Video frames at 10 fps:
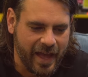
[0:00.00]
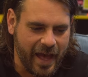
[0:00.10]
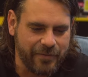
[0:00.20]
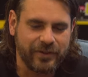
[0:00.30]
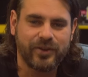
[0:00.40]

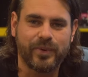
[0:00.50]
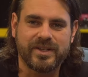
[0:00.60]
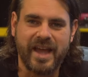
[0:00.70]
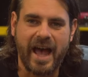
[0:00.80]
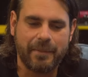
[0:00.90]
having to
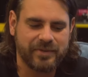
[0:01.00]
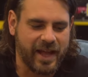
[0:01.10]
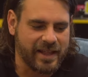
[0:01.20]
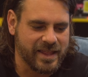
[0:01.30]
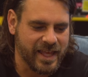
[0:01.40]
adapt
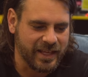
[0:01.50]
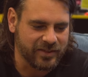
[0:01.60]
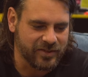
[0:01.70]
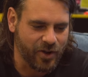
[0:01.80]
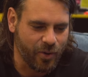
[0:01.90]
and
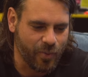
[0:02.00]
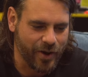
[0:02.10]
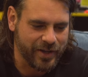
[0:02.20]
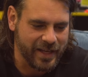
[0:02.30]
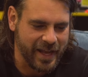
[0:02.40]
things not
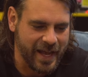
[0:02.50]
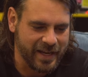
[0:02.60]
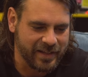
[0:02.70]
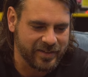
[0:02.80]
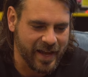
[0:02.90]
working
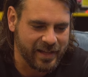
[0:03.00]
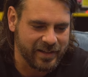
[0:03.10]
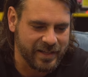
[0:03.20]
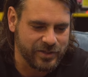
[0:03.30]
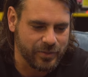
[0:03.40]
out
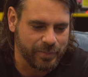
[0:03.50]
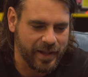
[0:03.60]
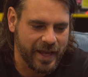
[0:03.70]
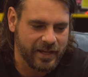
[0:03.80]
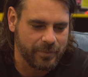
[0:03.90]
exactly as you
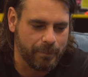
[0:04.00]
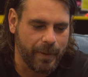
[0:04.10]
planned.